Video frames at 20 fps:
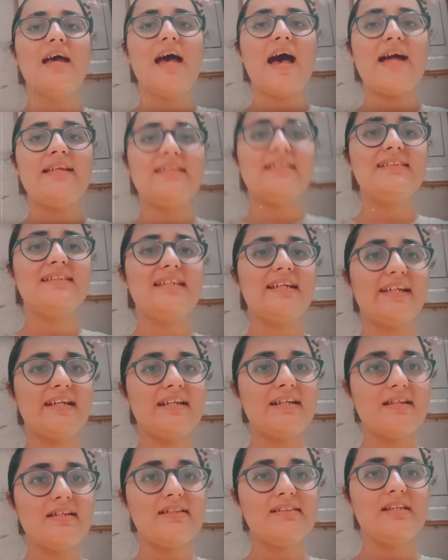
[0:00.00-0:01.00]
and the
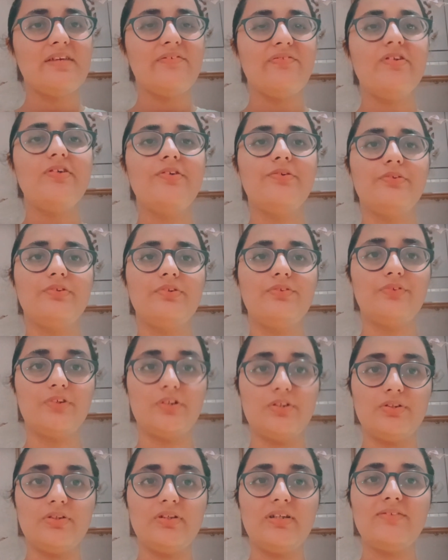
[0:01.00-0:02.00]
second is, if you do not
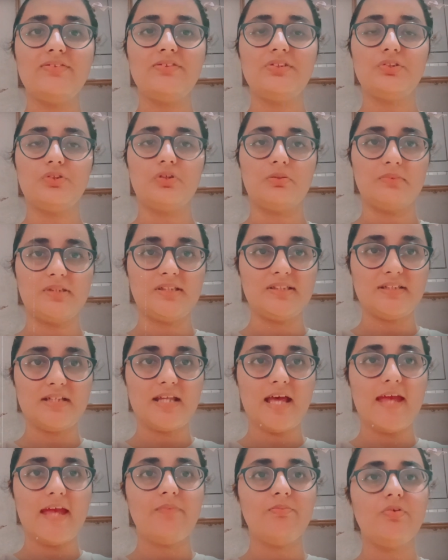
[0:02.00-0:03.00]
want to give so much
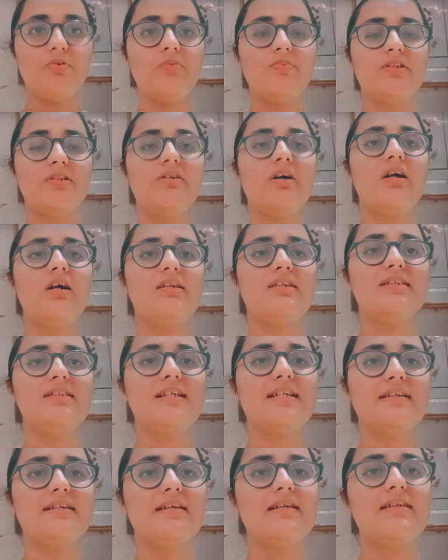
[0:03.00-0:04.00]
time to
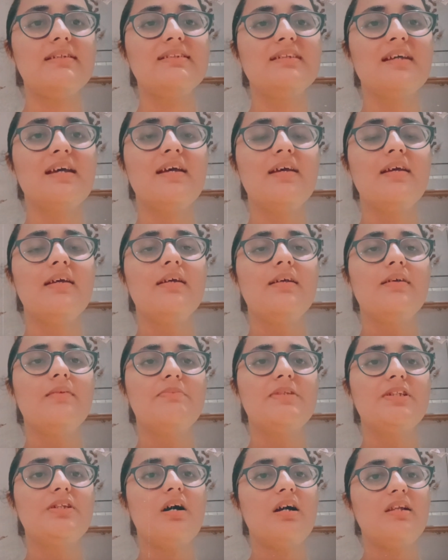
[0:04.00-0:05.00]
pathology, it is
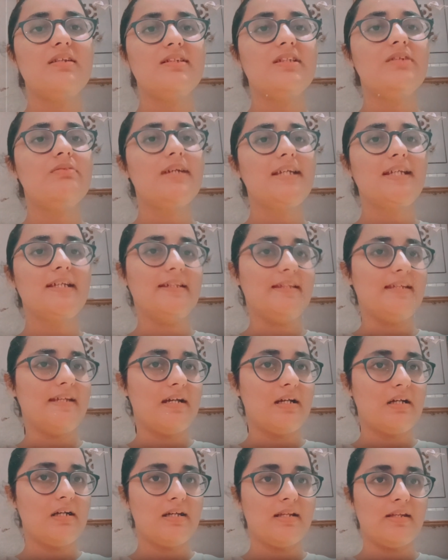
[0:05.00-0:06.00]
Pathology by
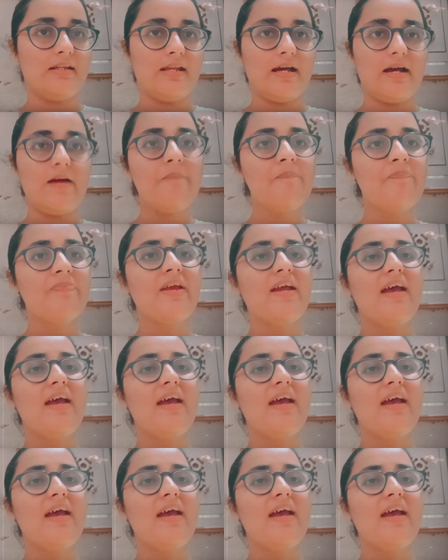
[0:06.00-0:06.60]
Gitika Khanna.